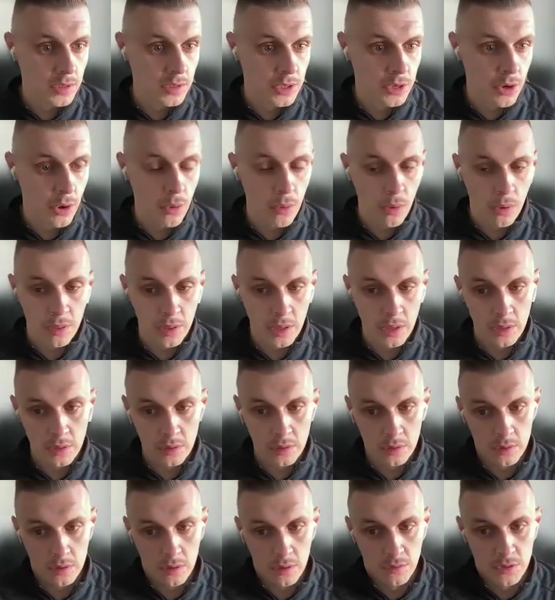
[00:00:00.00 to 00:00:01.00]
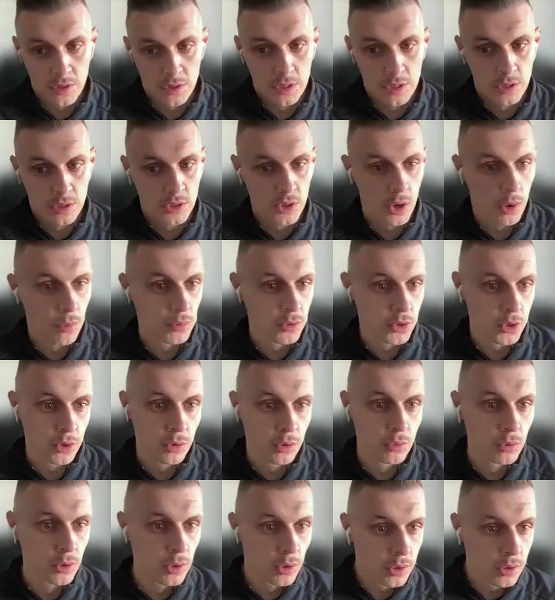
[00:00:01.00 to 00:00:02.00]
I think obviously the top
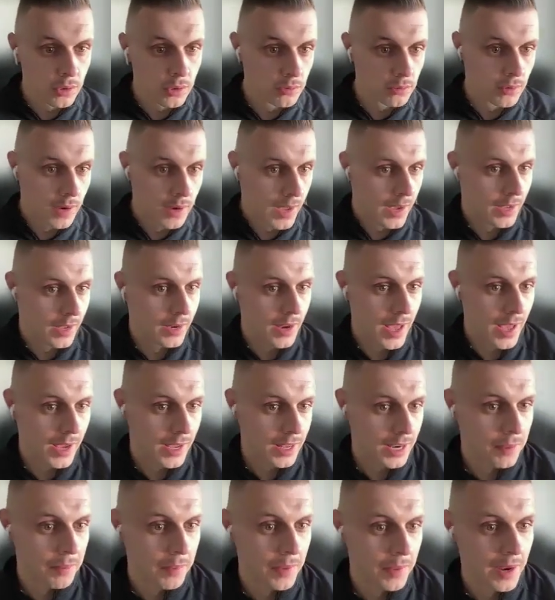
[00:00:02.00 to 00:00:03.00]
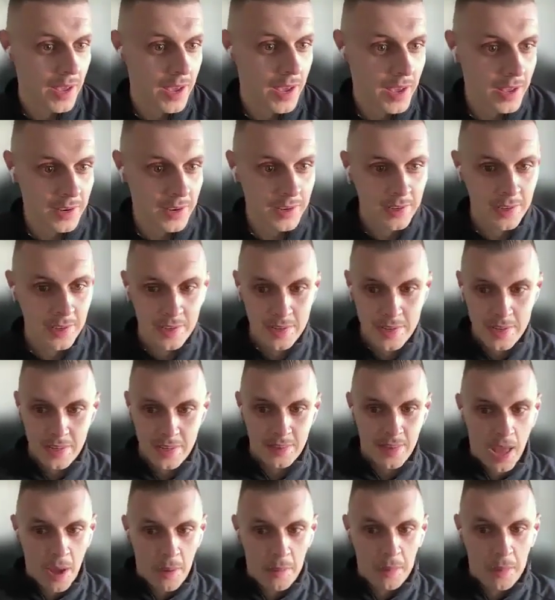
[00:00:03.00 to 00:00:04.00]
2 look neck and neck at the minute, and
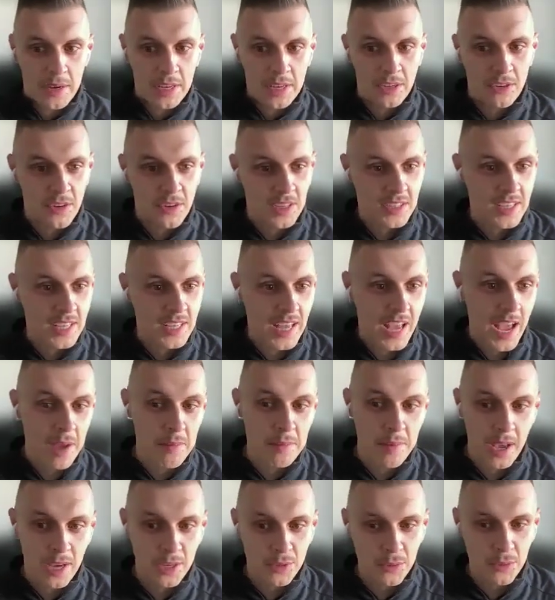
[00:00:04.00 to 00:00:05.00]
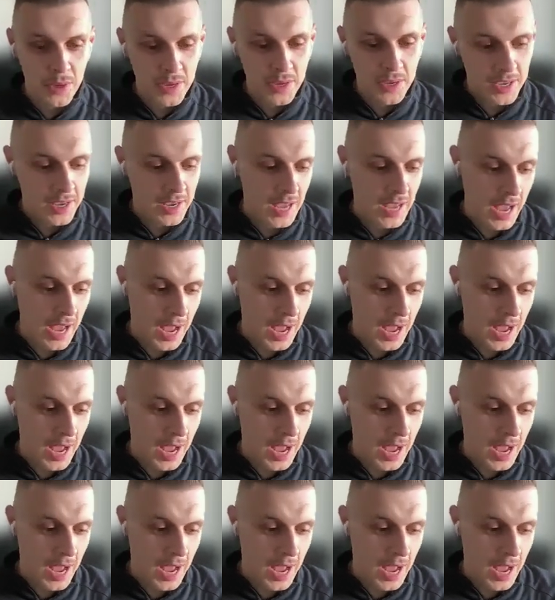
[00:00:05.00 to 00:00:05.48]
that'll be an interesting game next week.